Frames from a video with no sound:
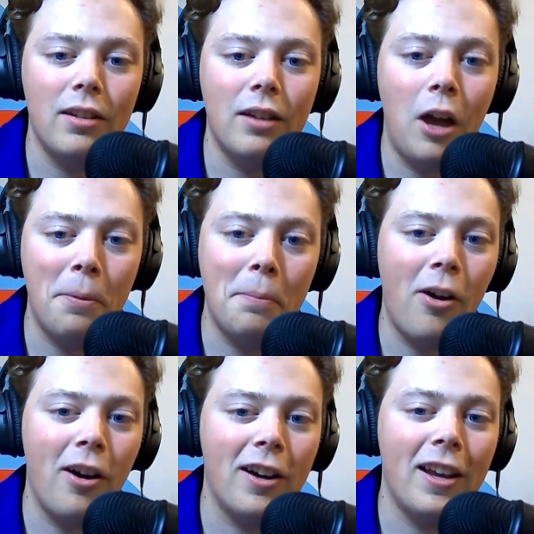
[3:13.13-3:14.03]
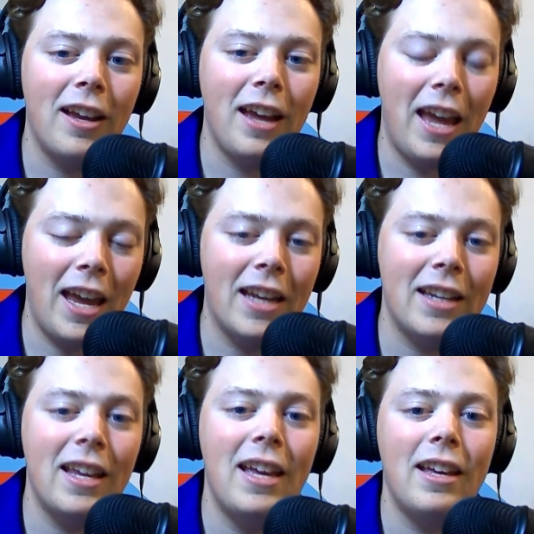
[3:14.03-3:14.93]
Upper Park,
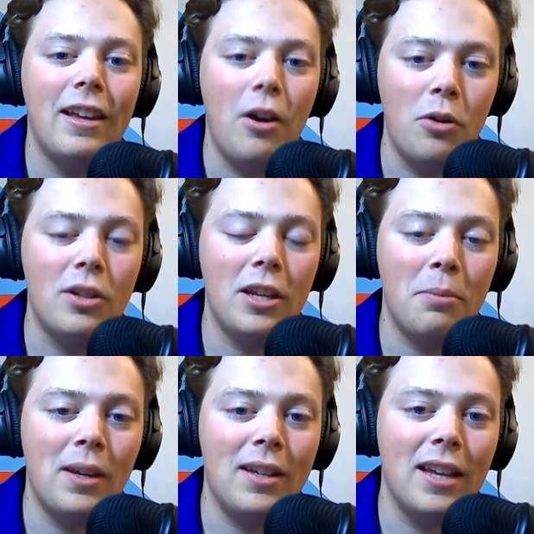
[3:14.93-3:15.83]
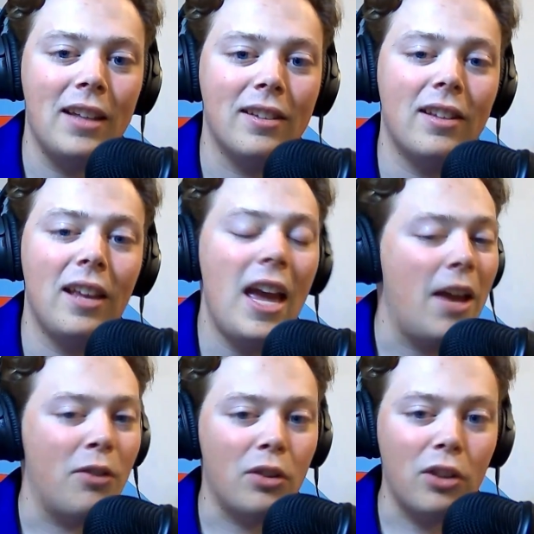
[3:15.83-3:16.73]
and OTB discs.
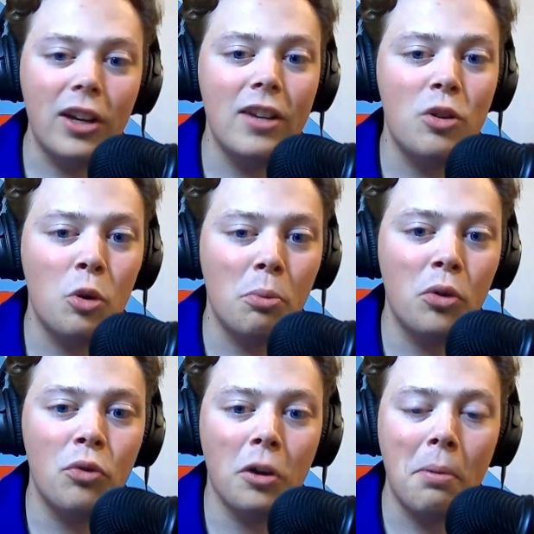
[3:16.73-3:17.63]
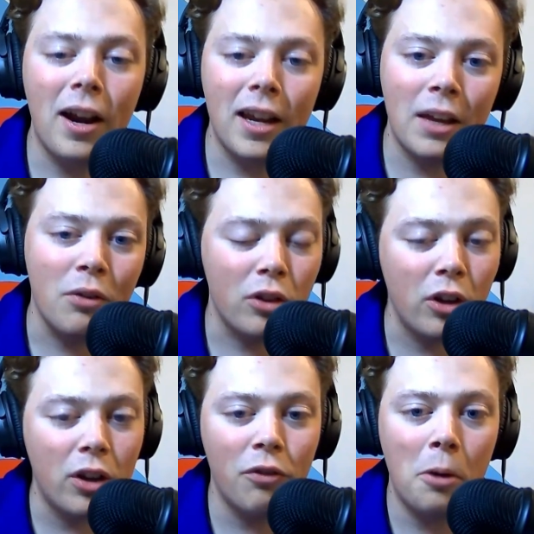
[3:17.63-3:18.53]
If you're looking to improve your putting, if you're
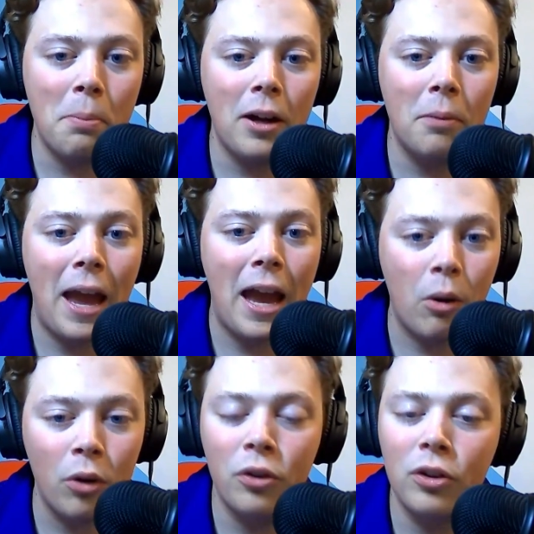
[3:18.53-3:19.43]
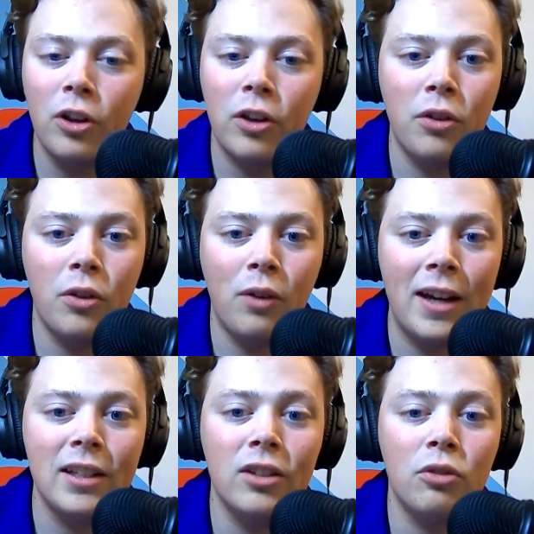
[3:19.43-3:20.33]
looking for a better bag, or if you're looking for the
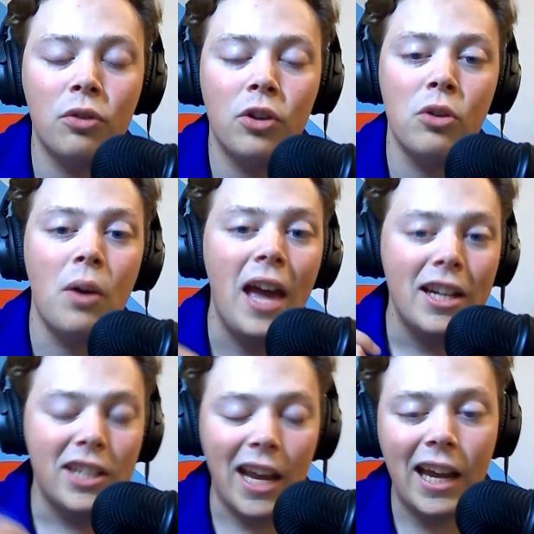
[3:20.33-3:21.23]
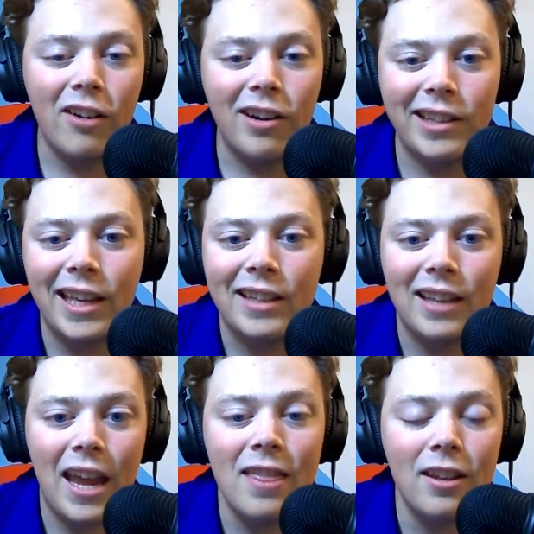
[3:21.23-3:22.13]
right discs for you, check out our links
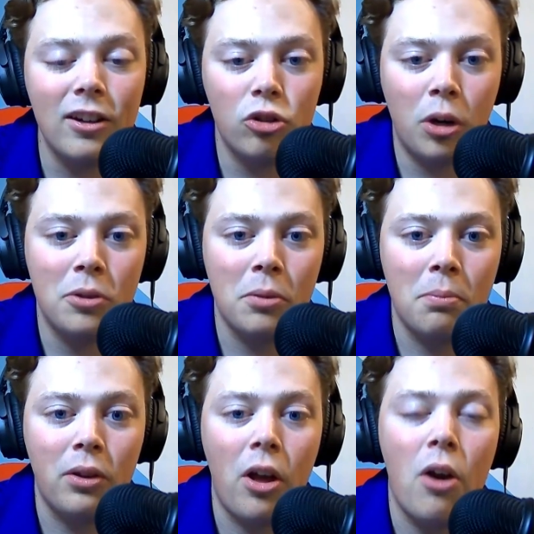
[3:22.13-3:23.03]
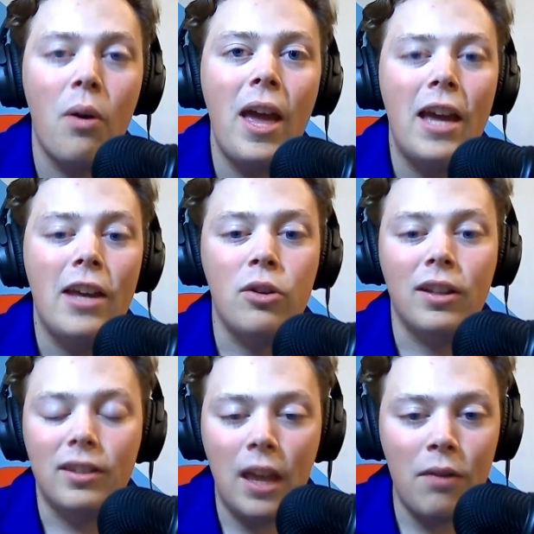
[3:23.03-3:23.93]
in the description below. You
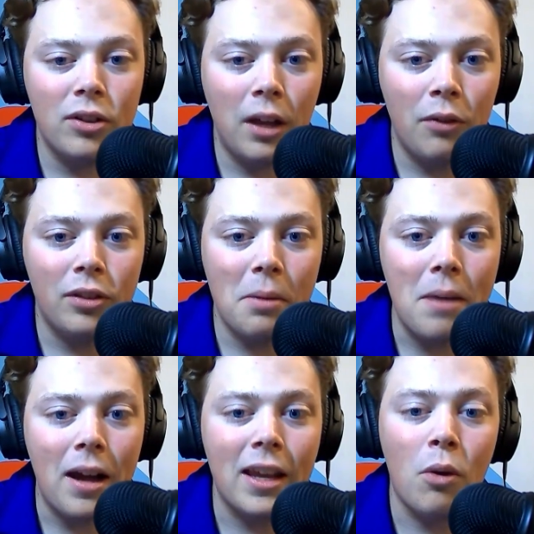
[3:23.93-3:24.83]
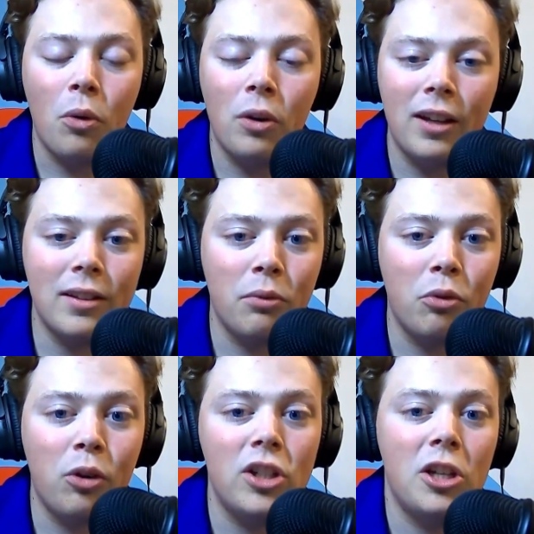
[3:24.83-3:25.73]
can save yourself some money or get some
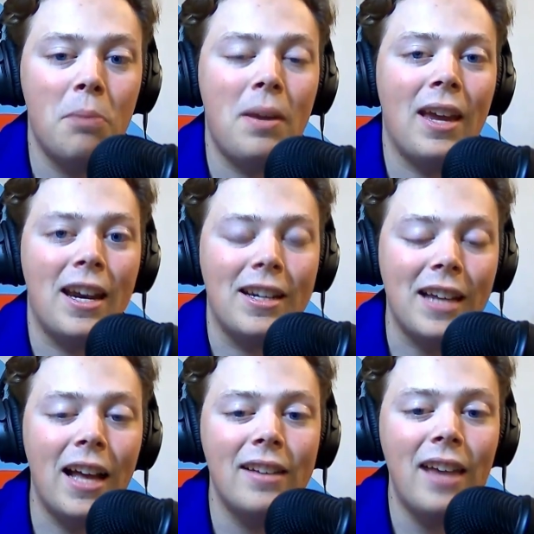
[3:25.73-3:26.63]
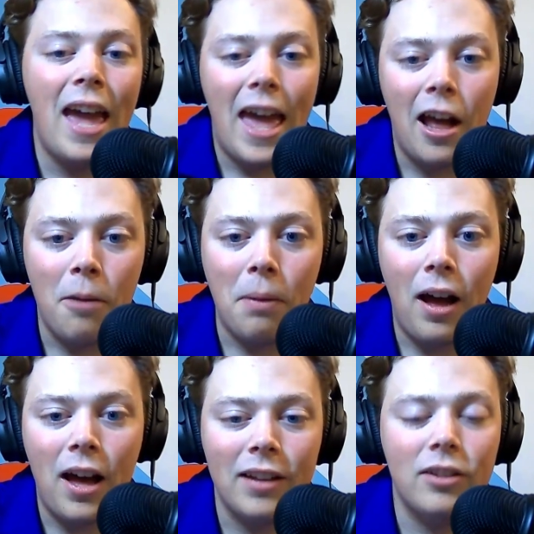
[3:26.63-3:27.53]
free shipping, and it does help
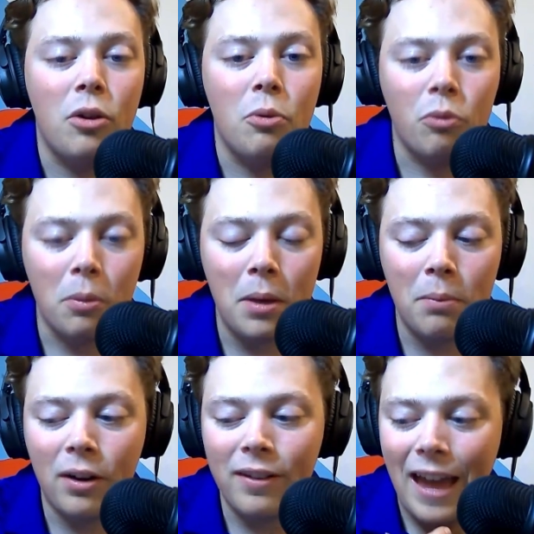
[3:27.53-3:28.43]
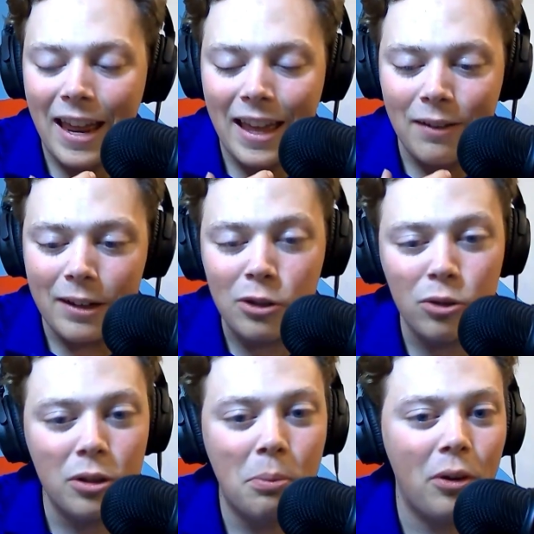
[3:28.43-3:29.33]
us. So remember that when you
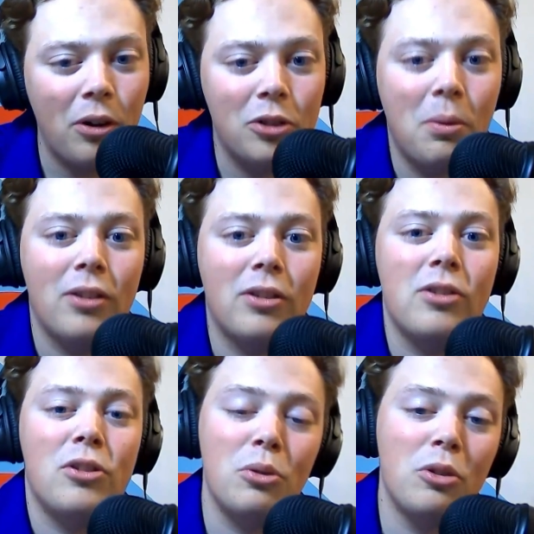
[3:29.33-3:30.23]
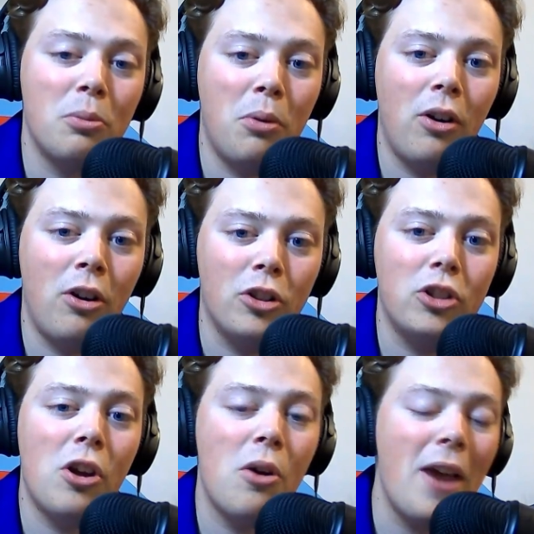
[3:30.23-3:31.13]
support our sponsors, you support our
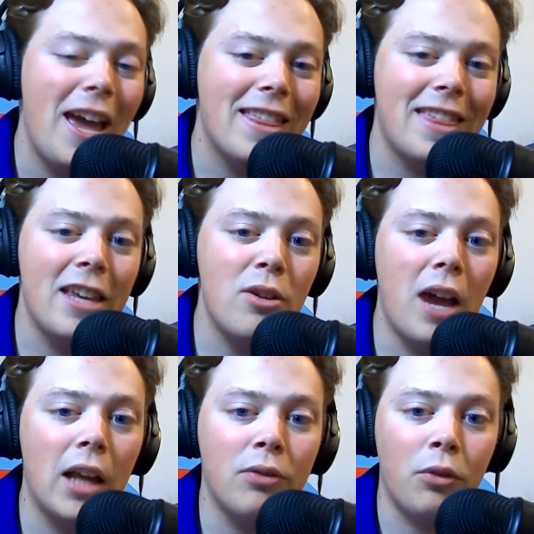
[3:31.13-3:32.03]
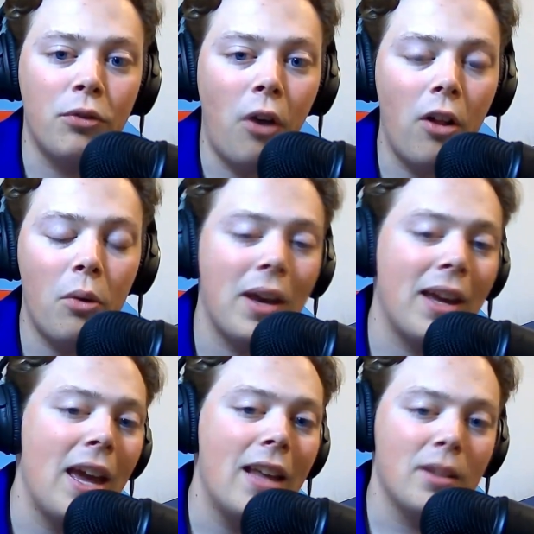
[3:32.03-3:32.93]
show. Thank you guys for
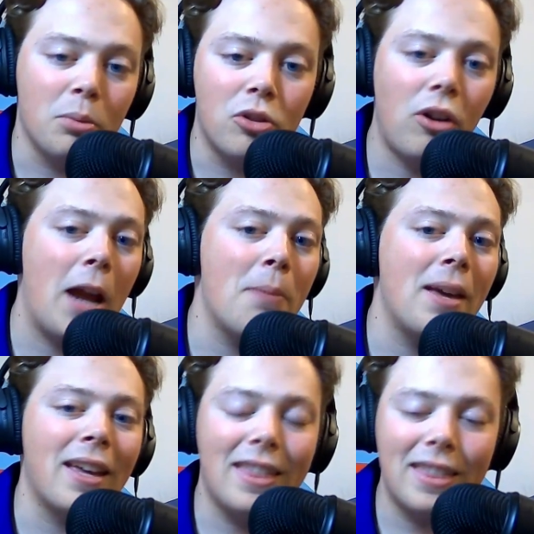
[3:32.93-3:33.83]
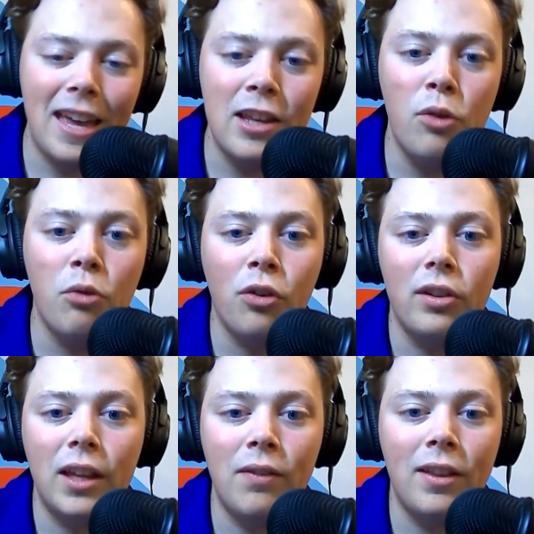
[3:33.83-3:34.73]
following, subscribing. Thank you for
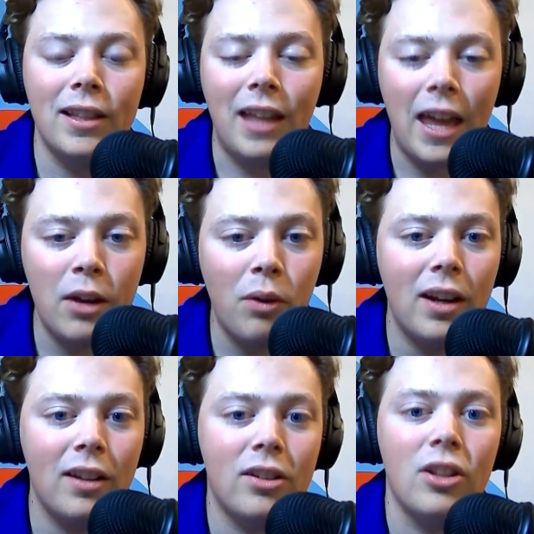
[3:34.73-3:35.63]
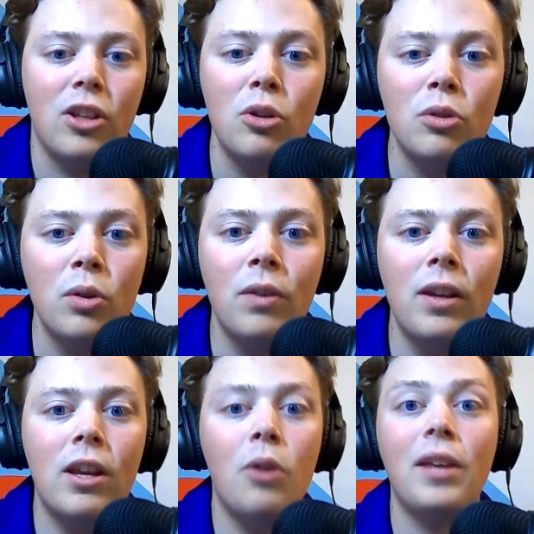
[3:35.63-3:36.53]
leaving the like ratings on the YouTube
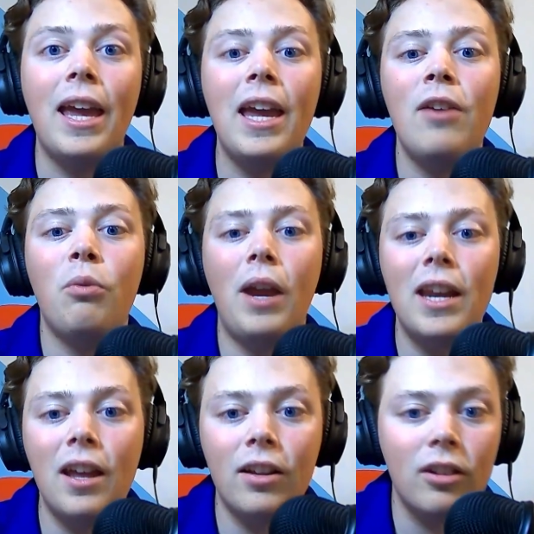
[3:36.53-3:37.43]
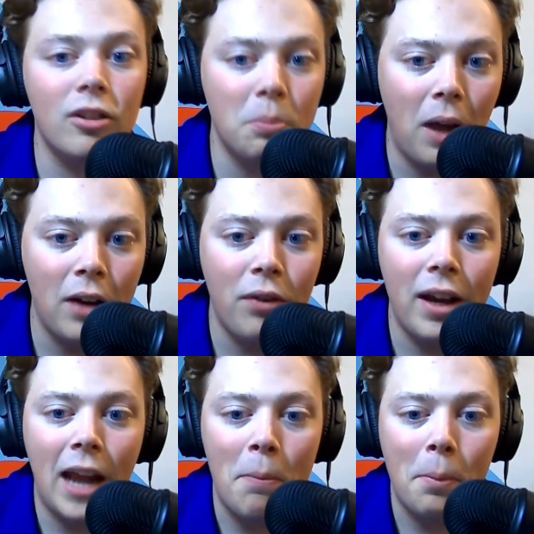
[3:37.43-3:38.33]
videos and rating us on Spotify
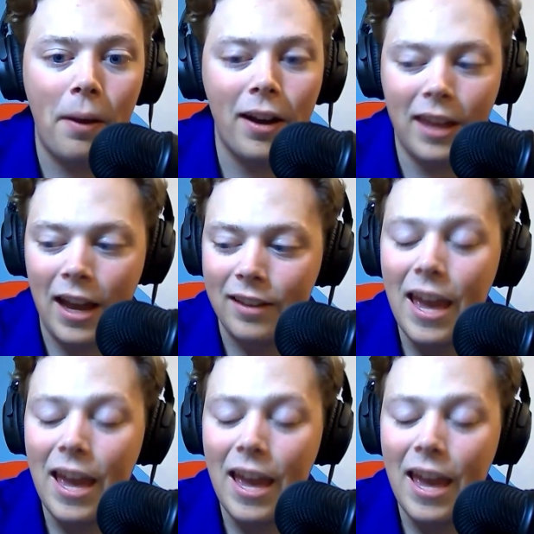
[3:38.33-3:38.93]
and Apple Podcasts.